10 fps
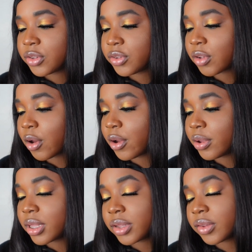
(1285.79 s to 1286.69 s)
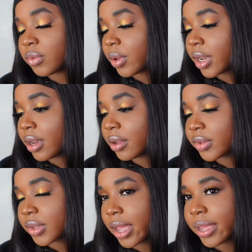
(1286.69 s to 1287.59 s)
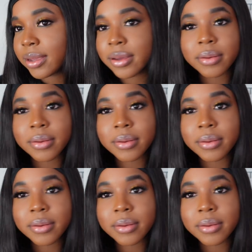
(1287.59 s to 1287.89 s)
so this is what it looks like